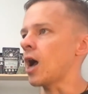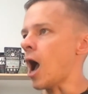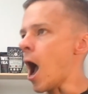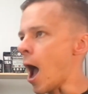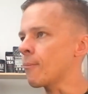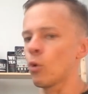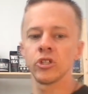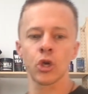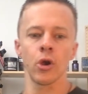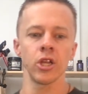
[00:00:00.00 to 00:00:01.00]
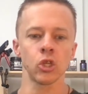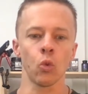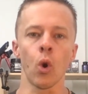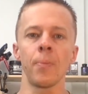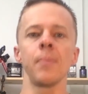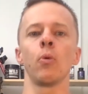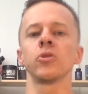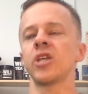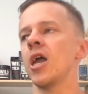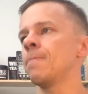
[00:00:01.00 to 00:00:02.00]
I'm always curious what people will
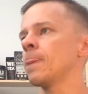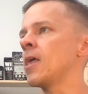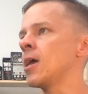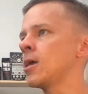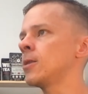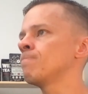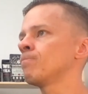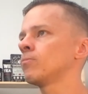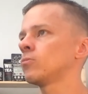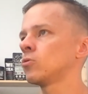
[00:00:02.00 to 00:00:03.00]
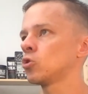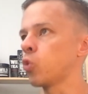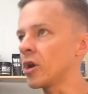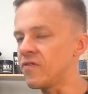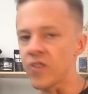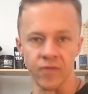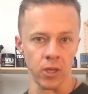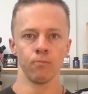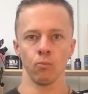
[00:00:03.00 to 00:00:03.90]
say in 2050.